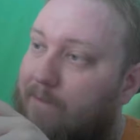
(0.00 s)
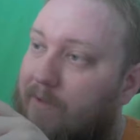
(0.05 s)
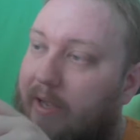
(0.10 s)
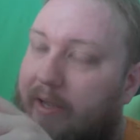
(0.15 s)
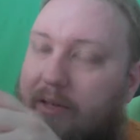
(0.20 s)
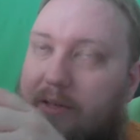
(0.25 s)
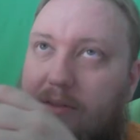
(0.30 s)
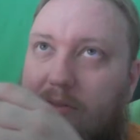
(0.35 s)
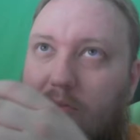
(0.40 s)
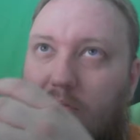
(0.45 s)

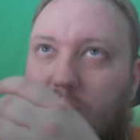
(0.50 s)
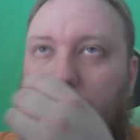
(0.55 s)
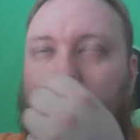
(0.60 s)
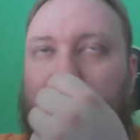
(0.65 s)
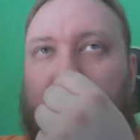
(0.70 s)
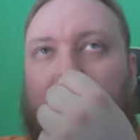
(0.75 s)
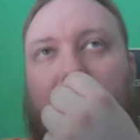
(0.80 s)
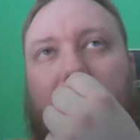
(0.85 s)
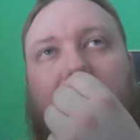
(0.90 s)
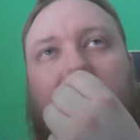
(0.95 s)

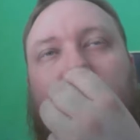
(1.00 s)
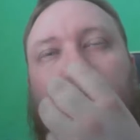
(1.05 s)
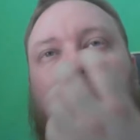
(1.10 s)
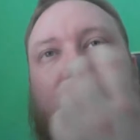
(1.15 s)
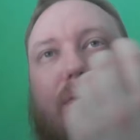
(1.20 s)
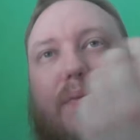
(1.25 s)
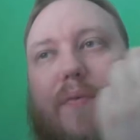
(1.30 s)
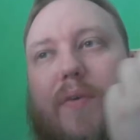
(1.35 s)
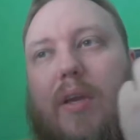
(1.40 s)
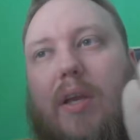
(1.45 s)
you need to
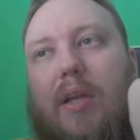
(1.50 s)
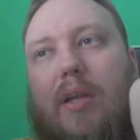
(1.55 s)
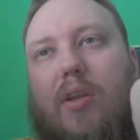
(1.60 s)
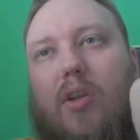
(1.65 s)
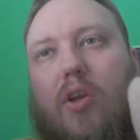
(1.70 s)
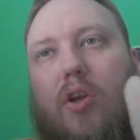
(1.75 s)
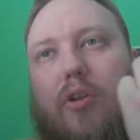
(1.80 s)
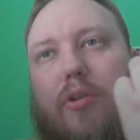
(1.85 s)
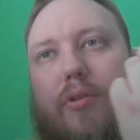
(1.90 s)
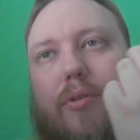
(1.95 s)
defeat
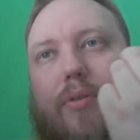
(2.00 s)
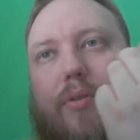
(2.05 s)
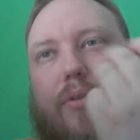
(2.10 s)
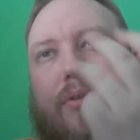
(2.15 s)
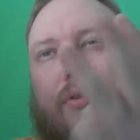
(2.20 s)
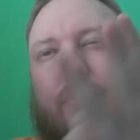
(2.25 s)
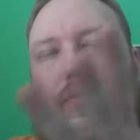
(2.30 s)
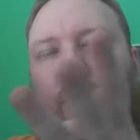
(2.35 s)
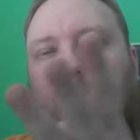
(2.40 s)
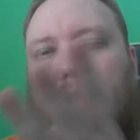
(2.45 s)

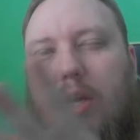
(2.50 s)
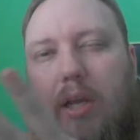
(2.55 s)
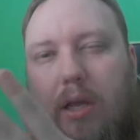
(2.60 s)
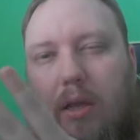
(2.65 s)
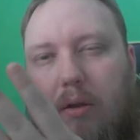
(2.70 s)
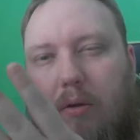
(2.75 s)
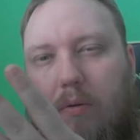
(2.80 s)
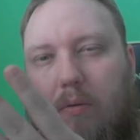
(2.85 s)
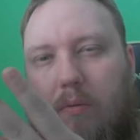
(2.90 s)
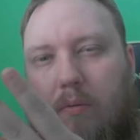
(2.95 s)

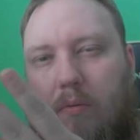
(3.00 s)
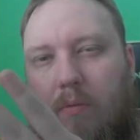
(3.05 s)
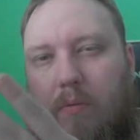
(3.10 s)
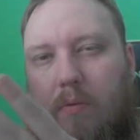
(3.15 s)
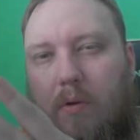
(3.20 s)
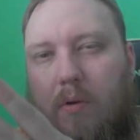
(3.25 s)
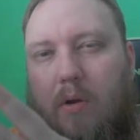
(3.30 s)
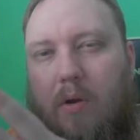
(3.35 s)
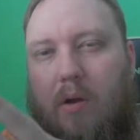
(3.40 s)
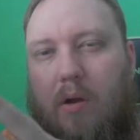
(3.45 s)
3
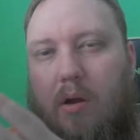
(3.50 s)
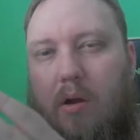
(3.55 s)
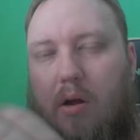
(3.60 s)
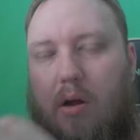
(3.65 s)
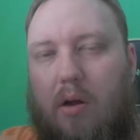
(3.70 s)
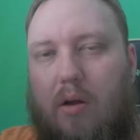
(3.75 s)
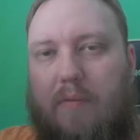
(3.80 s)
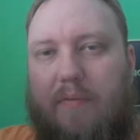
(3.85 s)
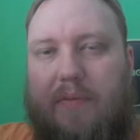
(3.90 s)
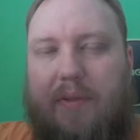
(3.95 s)

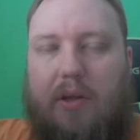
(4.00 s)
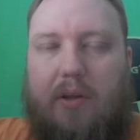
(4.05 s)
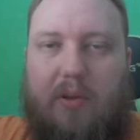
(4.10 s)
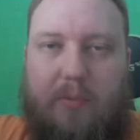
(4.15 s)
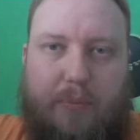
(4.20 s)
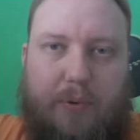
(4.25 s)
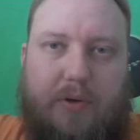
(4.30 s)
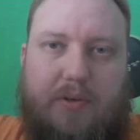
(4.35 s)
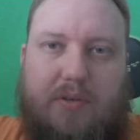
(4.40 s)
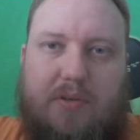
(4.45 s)
of the
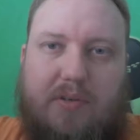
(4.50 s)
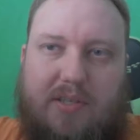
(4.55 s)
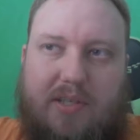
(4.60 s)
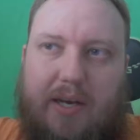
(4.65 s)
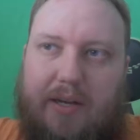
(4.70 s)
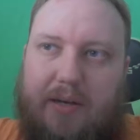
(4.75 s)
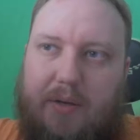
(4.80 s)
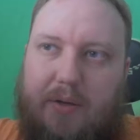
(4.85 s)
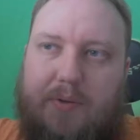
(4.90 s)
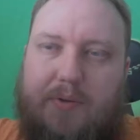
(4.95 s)
other person's
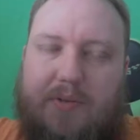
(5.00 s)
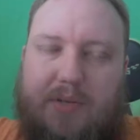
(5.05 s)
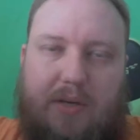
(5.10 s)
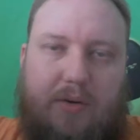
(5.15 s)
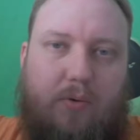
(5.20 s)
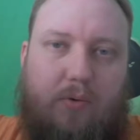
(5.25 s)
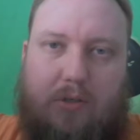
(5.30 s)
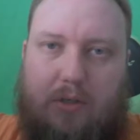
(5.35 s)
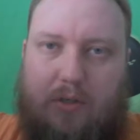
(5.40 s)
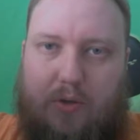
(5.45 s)
dinos
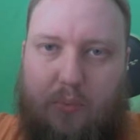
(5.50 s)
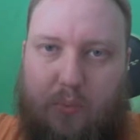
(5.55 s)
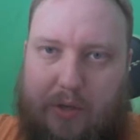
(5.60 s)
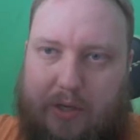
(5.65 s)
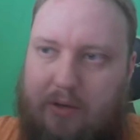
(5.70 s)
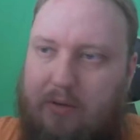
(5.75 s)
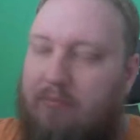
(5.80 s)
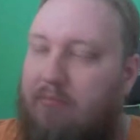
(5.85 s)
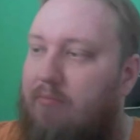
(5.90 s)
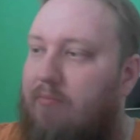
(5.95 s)
in order to
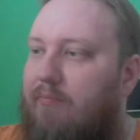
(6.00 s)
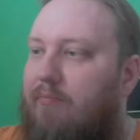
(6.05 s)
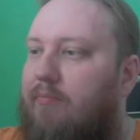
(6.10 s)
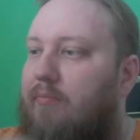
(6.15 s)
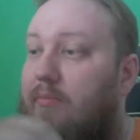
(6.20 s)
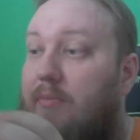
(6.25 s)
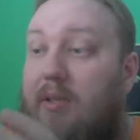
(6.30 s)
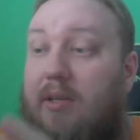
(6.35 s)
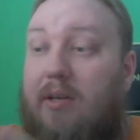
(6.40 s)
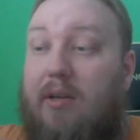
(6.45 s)
win.
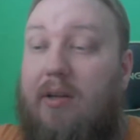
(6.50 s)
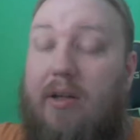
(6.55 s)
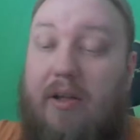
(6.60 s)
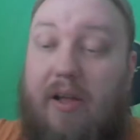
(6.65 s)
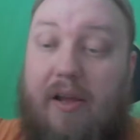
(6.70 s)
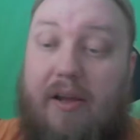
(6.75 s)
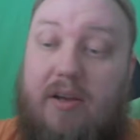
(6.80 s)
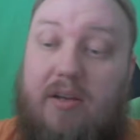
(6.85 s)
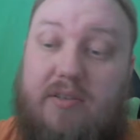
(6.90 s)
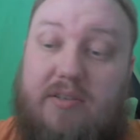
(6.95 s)

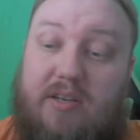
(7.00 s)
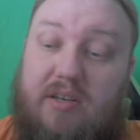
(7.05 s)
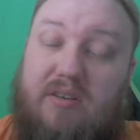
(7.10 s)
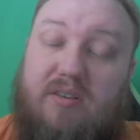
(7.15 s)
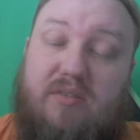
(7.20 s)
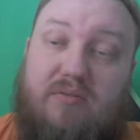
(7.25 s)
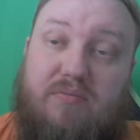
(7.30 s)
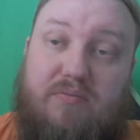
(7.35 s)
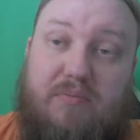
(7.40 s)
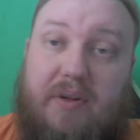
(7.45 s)

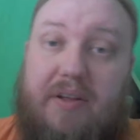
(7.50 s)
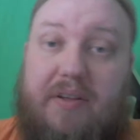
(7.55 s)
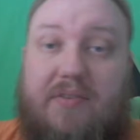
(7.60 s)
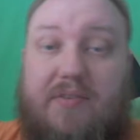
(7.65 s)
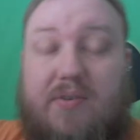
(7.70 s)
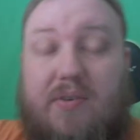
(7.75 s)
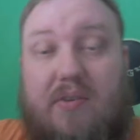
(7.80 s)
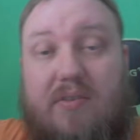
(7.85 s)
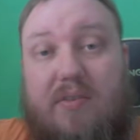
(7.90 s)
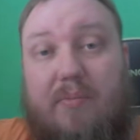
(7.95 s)
So
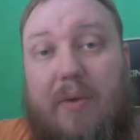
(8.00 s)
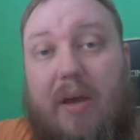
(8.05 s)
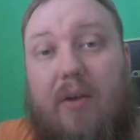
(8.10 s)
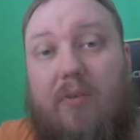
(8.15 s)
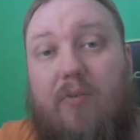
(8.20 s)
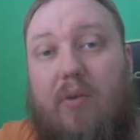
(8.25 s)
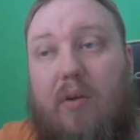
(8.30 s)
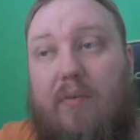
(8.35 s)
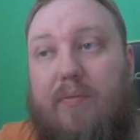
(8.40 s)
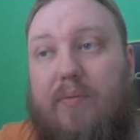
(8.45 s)
it's just a
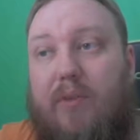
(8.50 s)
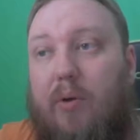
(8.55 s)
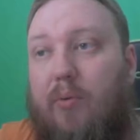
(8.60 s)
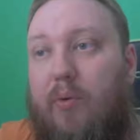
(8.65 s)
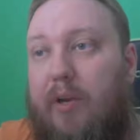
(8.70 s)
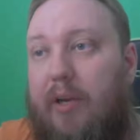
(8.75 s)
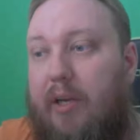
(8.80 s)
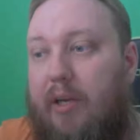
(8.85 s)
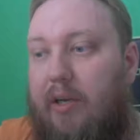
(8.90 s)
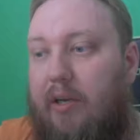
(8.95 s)
matter of
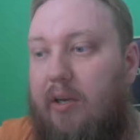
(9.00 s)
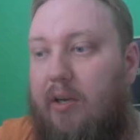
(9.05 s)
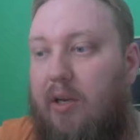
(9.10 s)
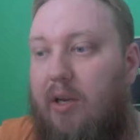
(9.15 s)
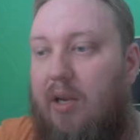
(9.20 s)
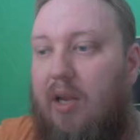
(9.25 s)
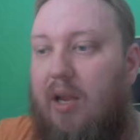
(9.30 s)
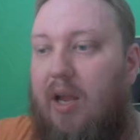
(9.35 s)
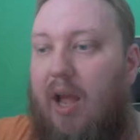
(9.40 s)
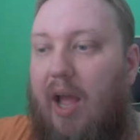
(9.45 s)
knowing
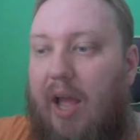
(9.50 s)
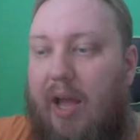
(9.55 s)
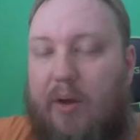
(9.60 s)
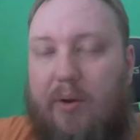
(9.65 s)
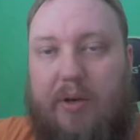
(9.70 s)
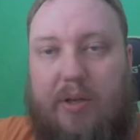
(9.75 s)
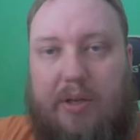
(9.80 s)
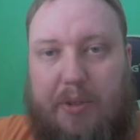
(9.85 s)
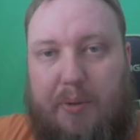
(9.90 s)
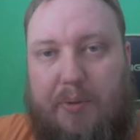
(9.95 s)

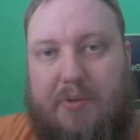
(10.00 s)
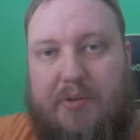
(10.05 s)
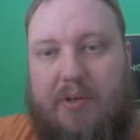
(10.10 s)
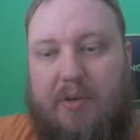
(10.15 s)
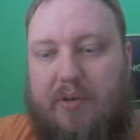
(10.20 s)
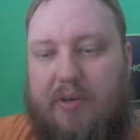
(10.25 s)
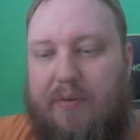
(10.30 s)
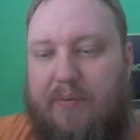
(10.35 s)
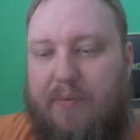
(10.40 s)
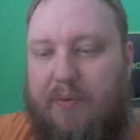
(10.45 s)
how to use
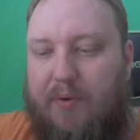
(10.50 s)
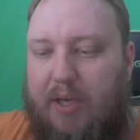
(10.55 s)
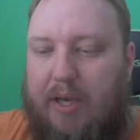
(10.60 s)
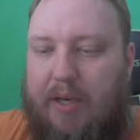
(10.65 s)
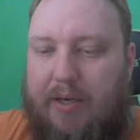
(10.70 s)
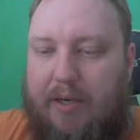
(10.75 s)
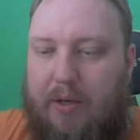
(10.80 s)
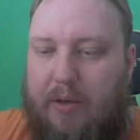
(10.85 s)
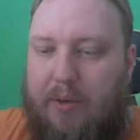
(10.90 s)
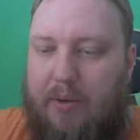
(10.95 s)
your different
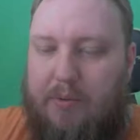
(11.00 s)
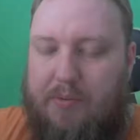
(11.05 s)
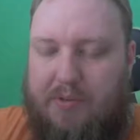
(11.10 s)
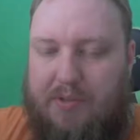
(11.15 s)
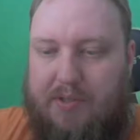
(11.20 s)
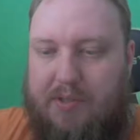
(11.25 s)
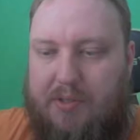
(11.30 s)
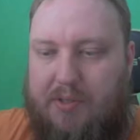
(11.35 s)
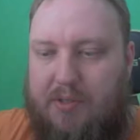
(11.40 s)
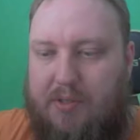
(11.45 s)

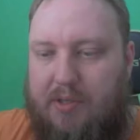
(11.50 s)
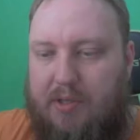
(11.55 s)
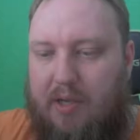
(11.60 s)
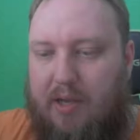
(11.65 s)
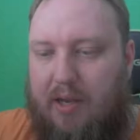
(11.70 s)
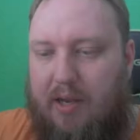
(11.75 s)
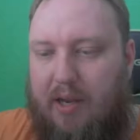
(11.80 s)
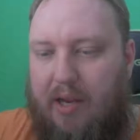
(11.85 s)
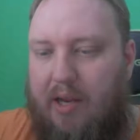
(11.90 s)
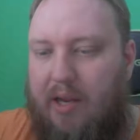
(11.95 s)
dinos,
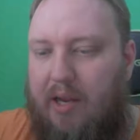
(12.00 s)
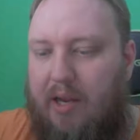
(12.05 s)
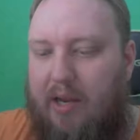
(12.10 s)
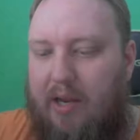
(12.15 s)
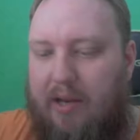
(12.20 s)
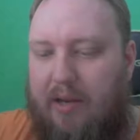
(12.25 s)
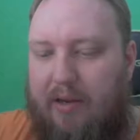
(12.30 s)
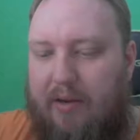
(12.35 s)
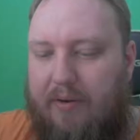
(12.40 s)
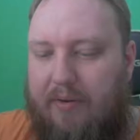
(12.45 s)

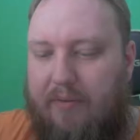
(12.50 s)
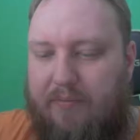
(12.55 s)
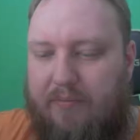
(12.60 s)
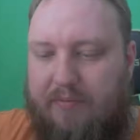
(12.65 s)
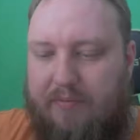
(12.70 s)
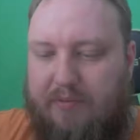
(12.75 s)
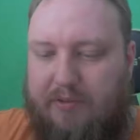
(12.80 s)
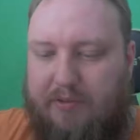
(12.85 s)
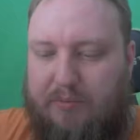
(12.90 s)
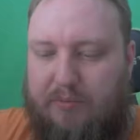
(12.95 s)

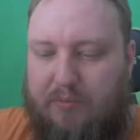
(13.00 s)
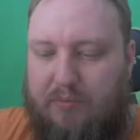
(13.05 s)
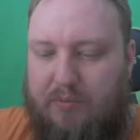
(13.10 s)
and